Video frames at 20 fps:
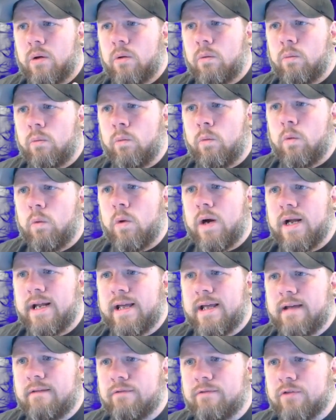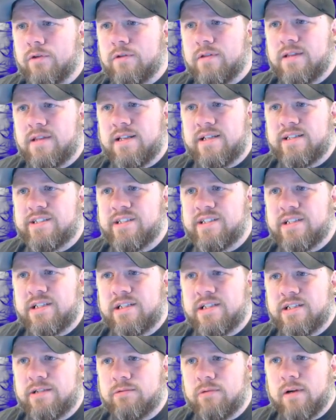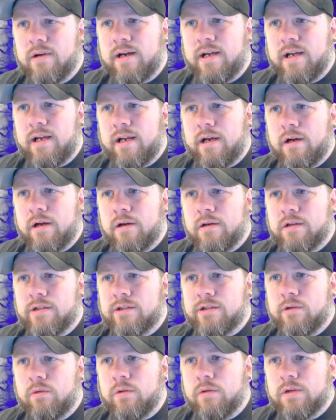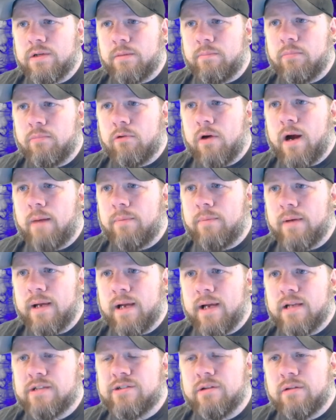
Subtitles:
whatever this is right here is going to propagate.